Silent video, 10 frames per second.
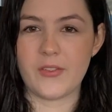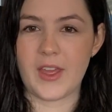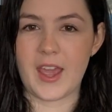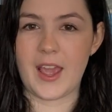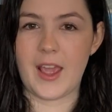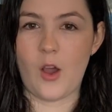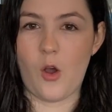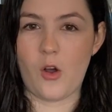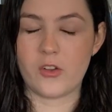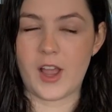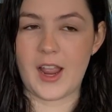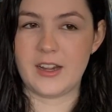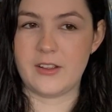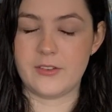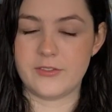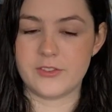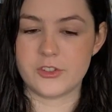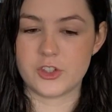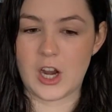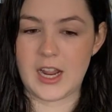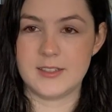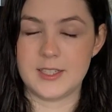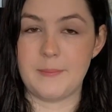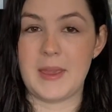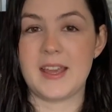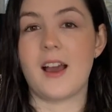they all kind of try to make